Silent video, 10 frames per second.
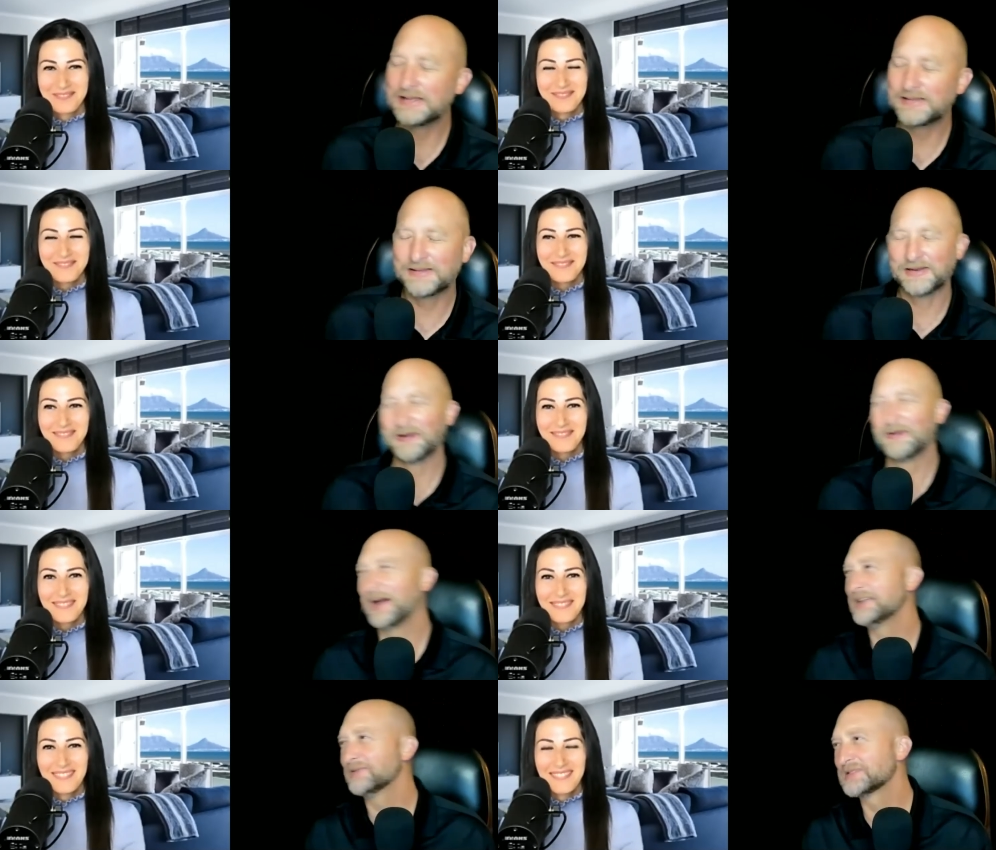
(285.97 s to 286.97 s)
Speaker 1: I, you know,
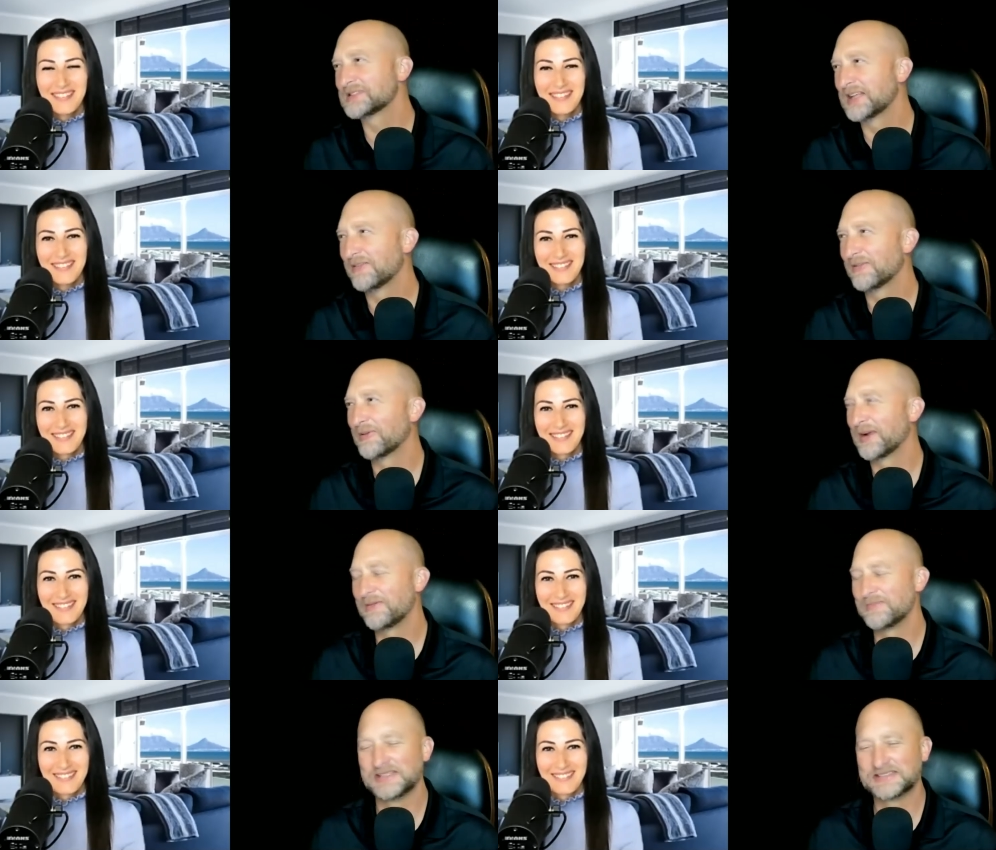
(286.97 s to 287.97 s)
I always love it when I
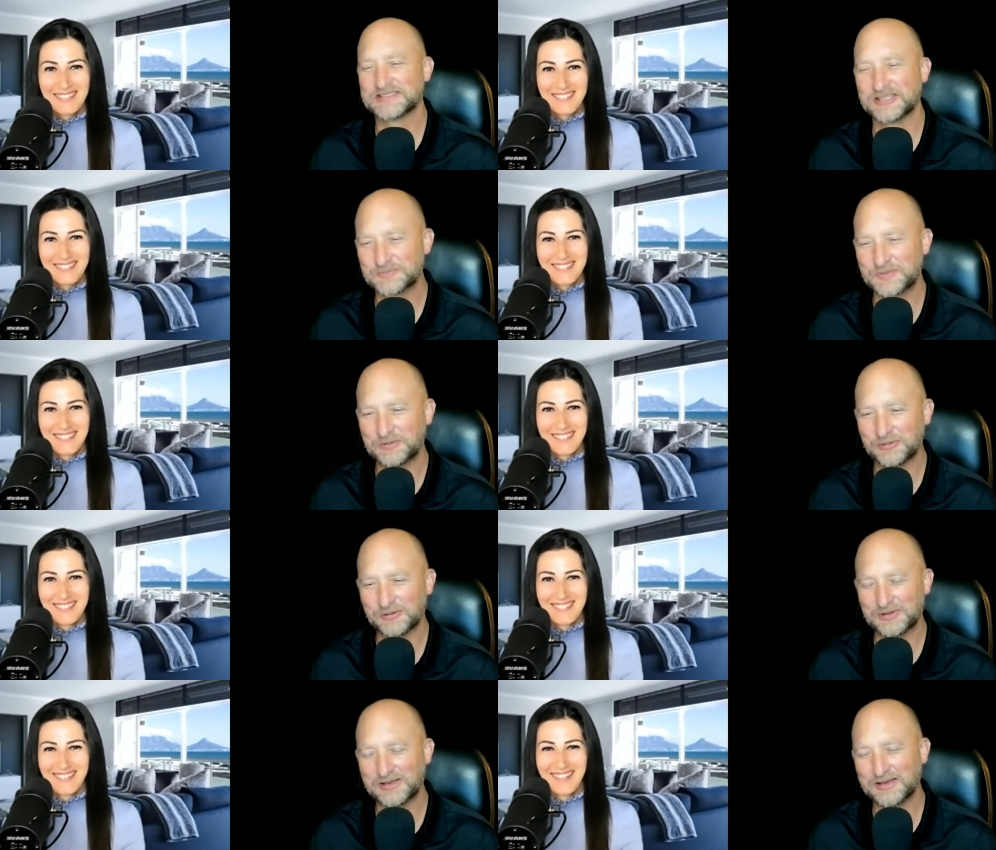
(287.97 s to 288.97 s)
meet salespeople.
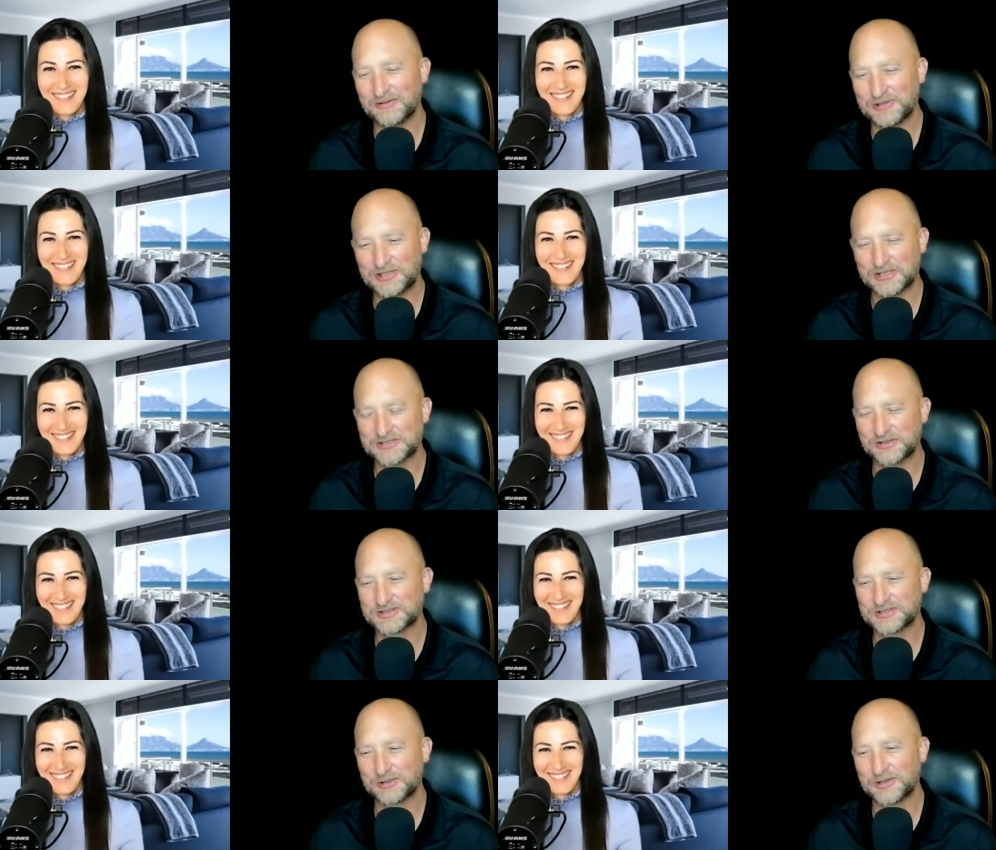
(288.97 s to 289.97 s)
Uh, we touched on
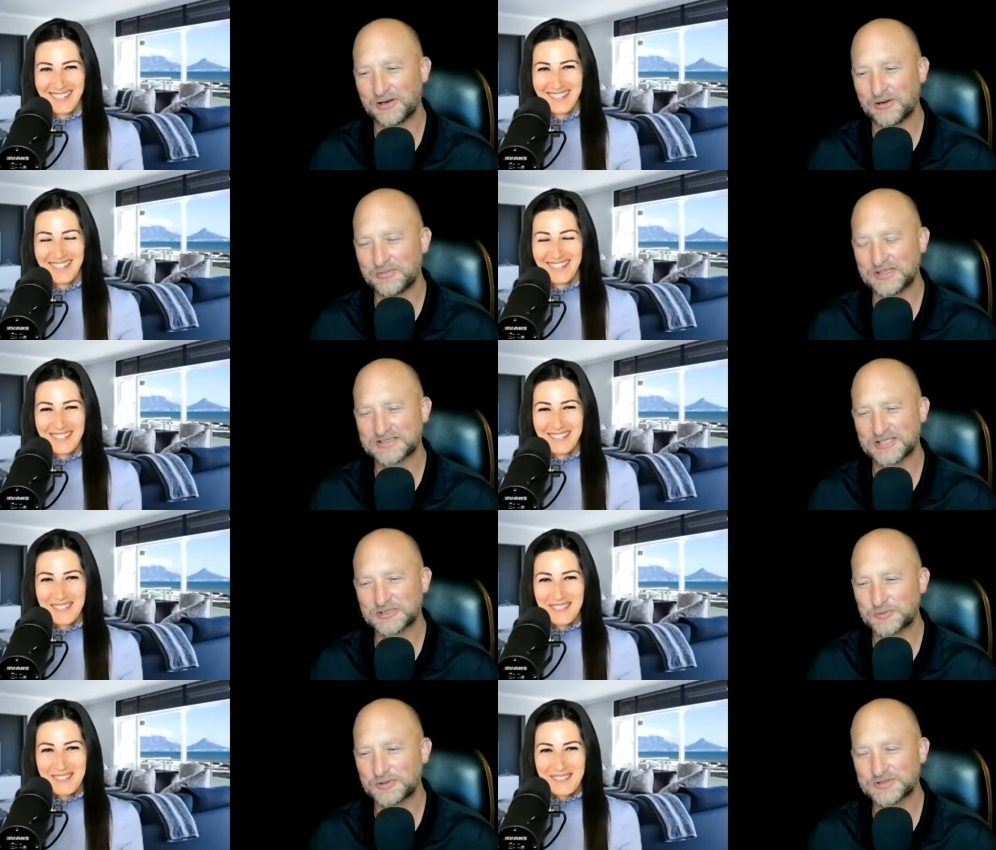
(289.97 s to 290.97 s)
this earlier. I'll meet a
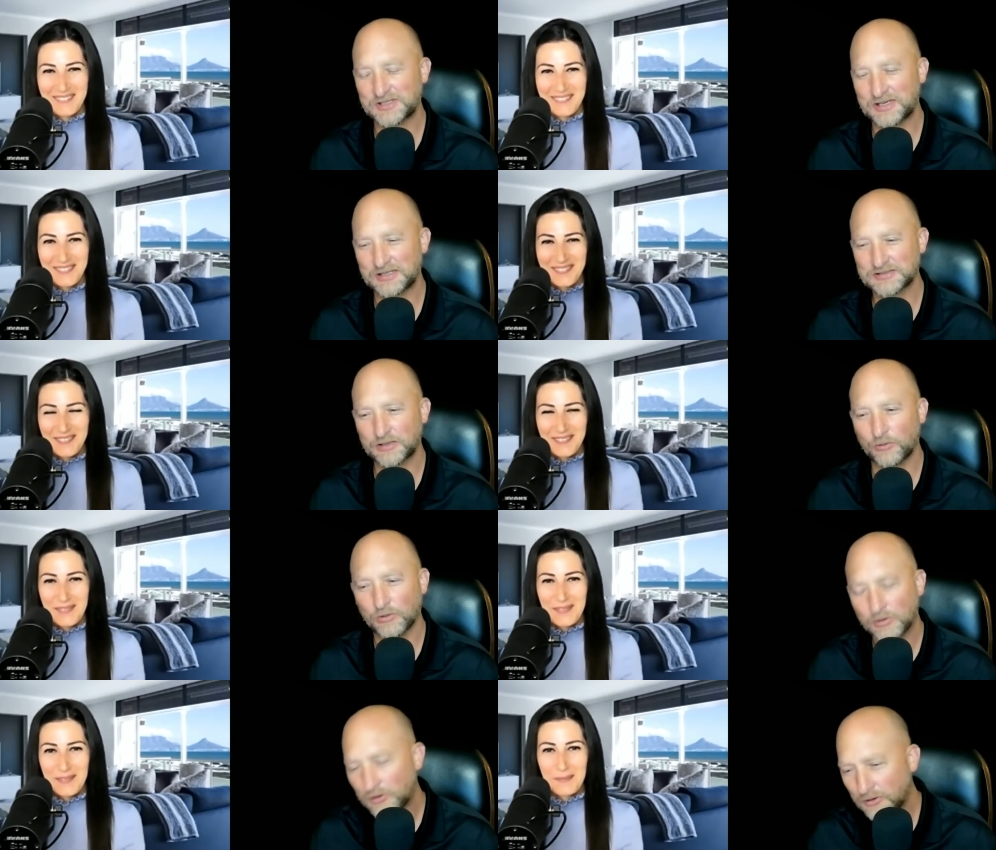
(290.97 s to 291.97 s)
salesperson and I'll say,
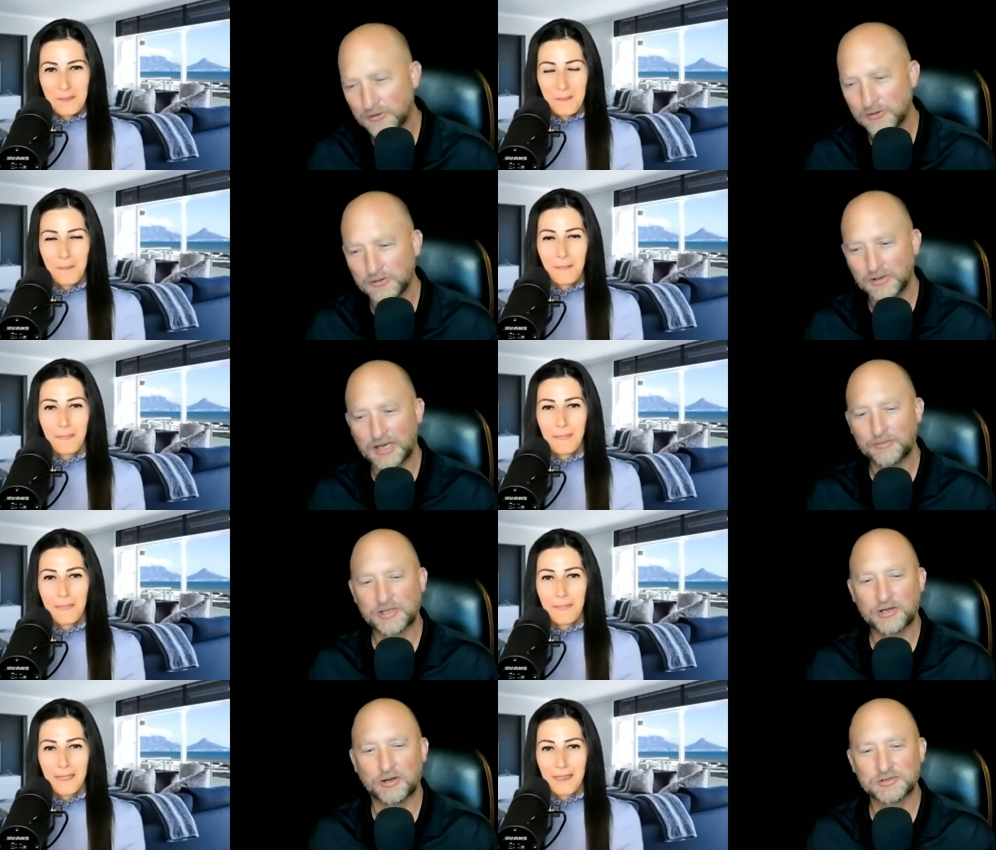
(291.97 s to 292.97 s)
"Well, how many
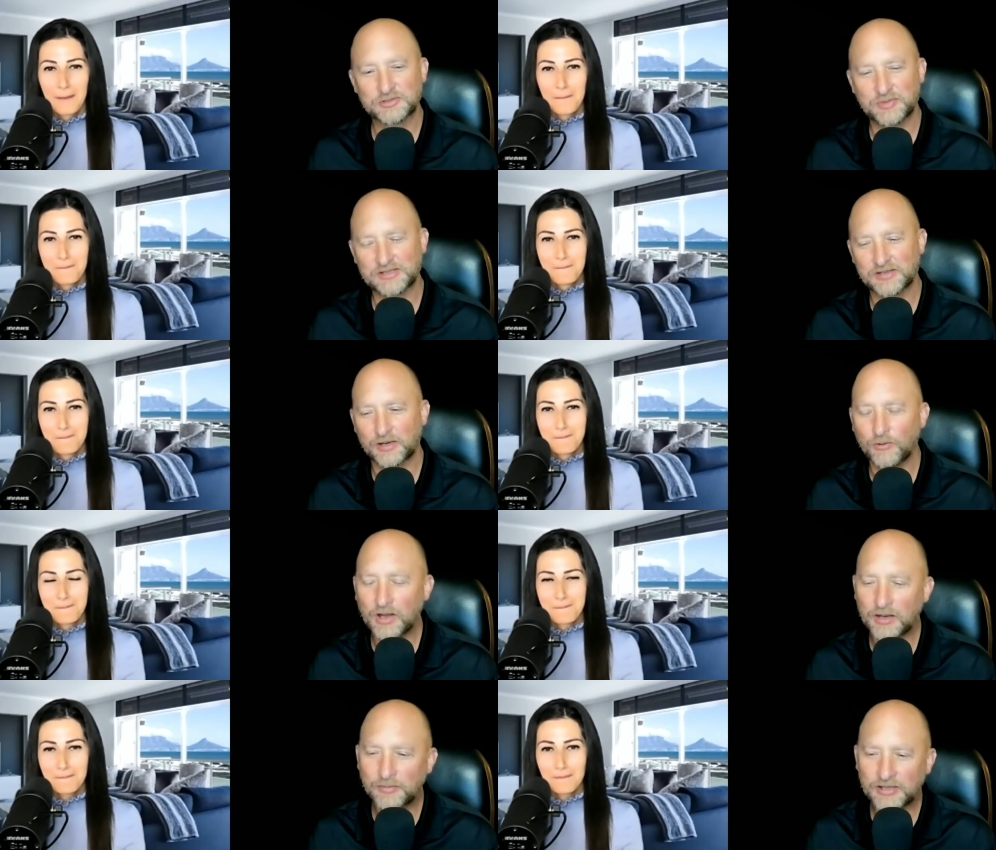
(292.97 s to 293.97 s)
calls did you make today?"
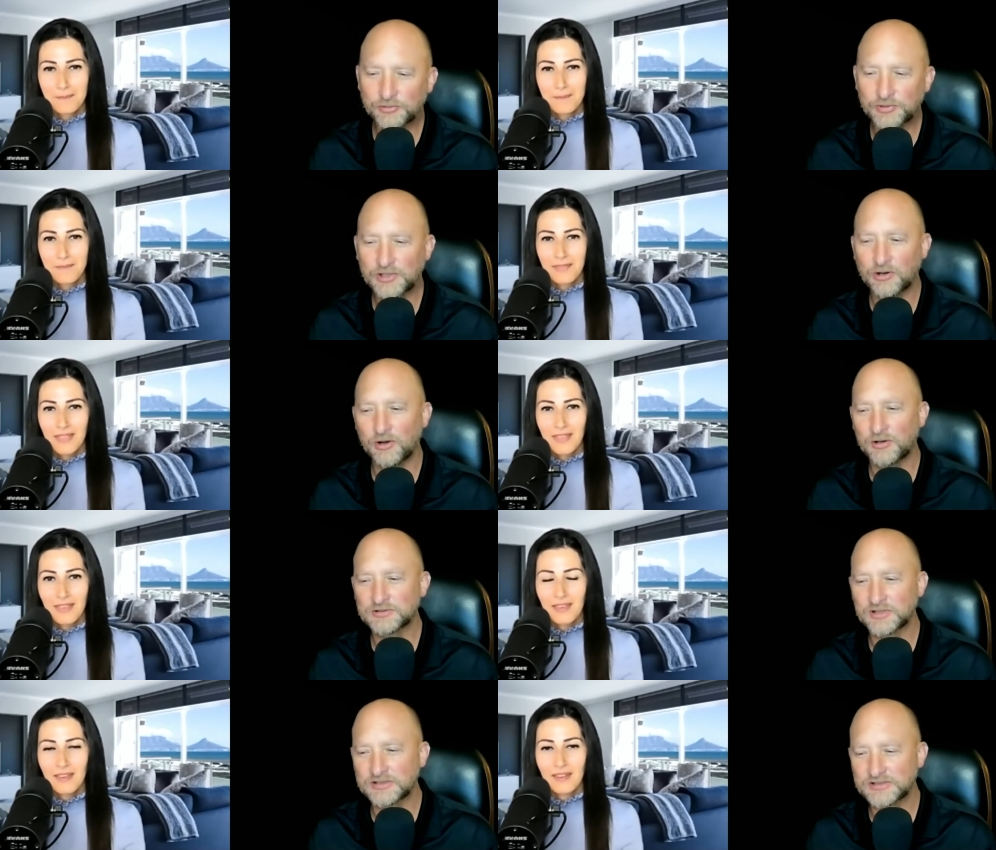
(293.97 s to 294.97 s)
Well, I made three calls
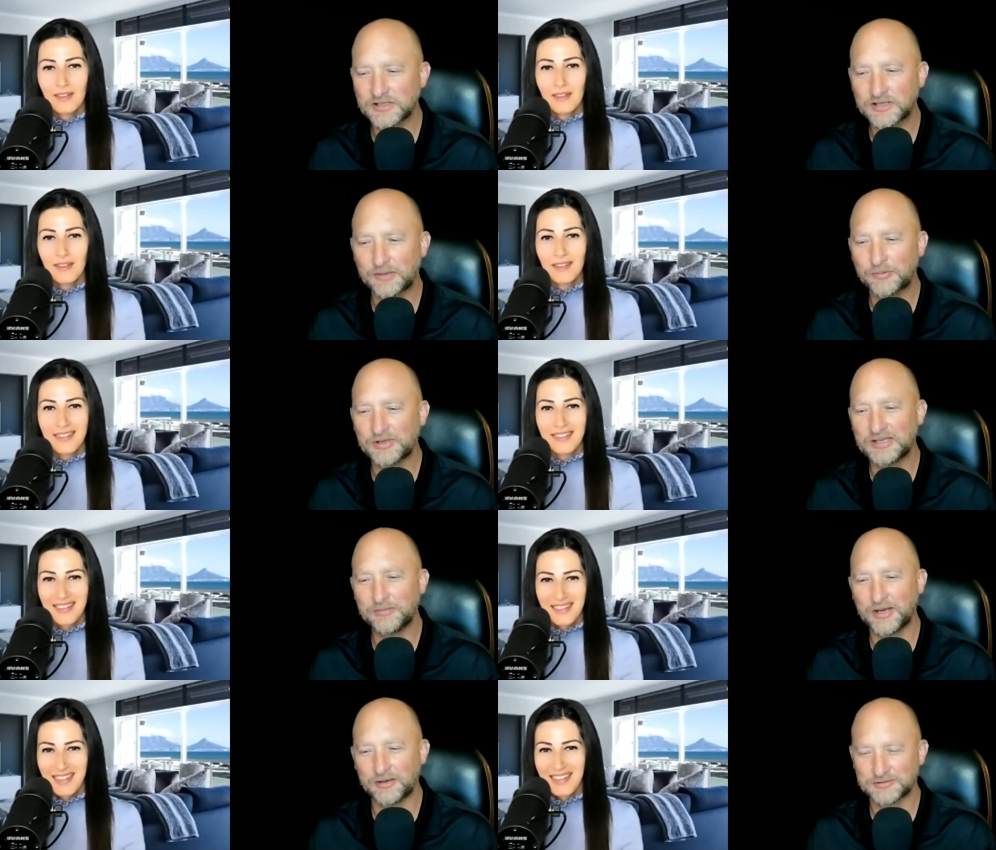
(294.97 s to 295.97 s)
and I sent a couple of
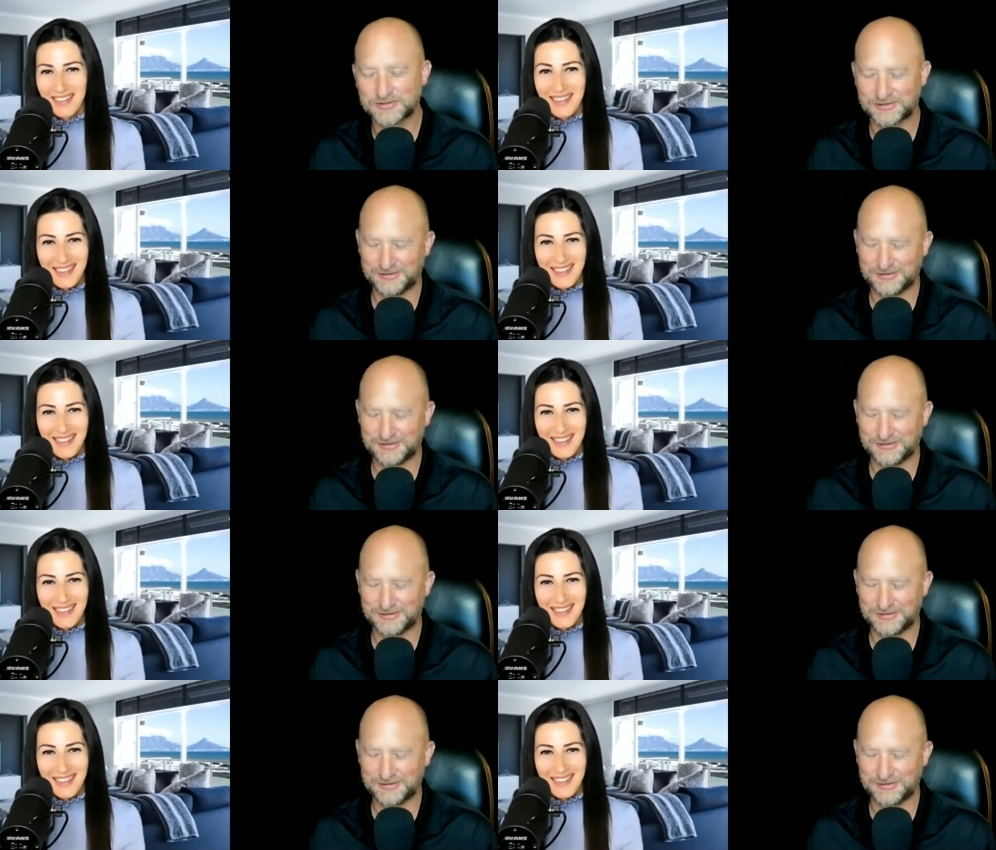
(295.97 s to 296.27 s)
emails.